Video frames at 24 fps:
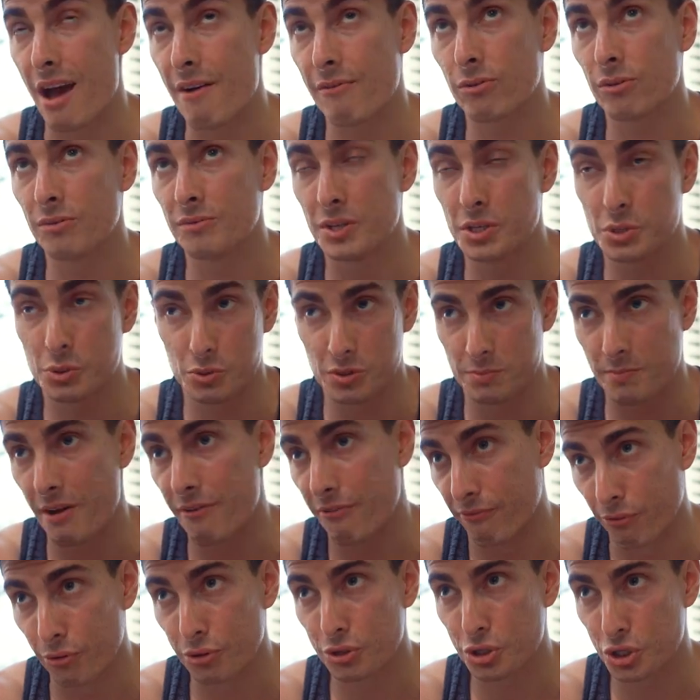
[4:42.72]
ever, this was my
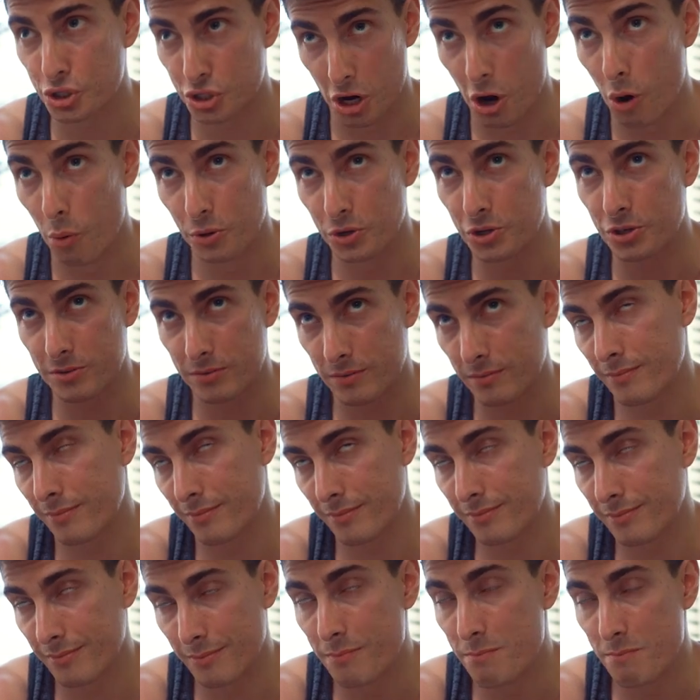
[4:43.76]
first show, which
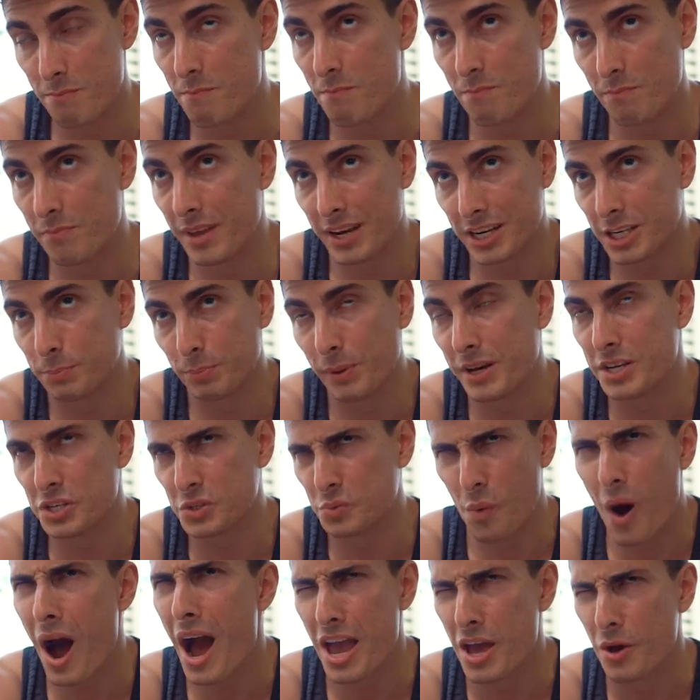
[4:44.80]

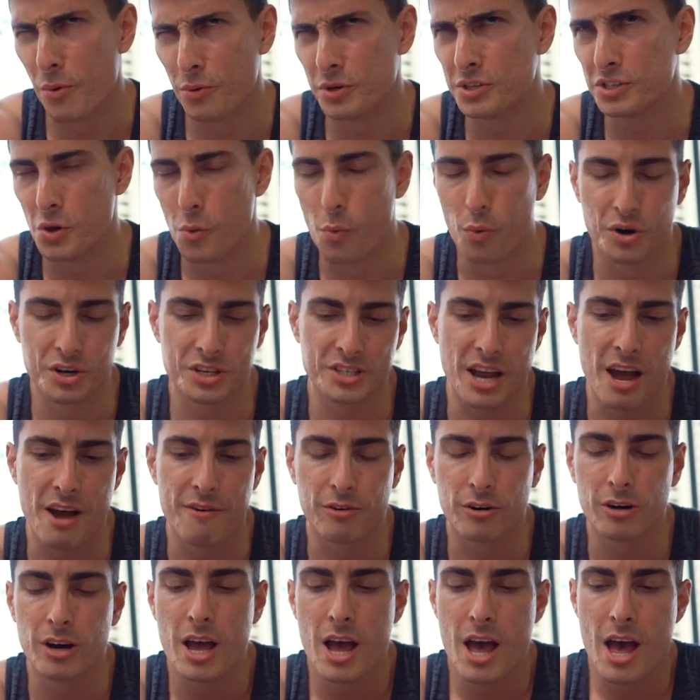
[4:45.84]
explains why it was the worst
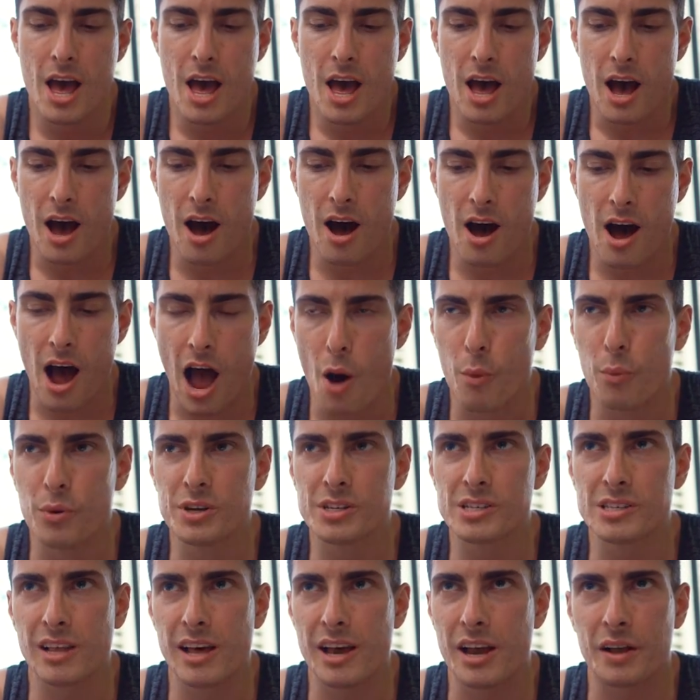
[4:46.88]
ever. Uh, I
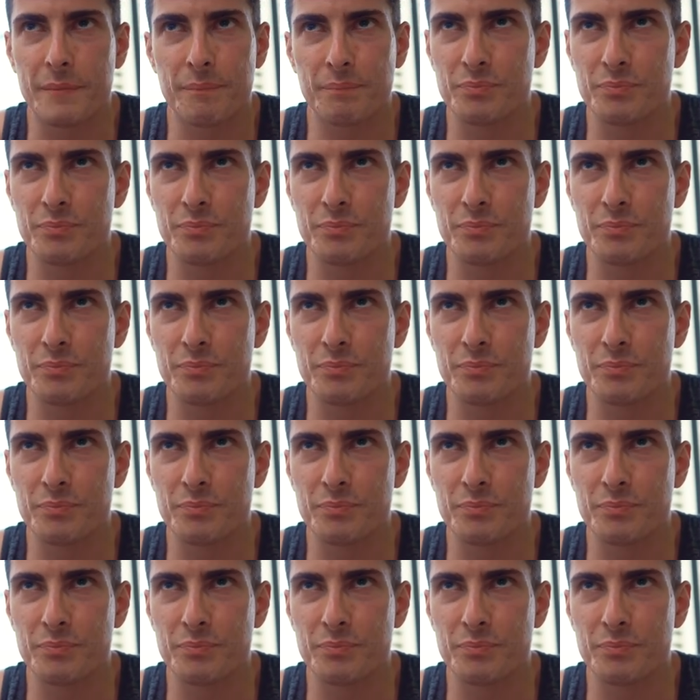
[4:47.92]
was like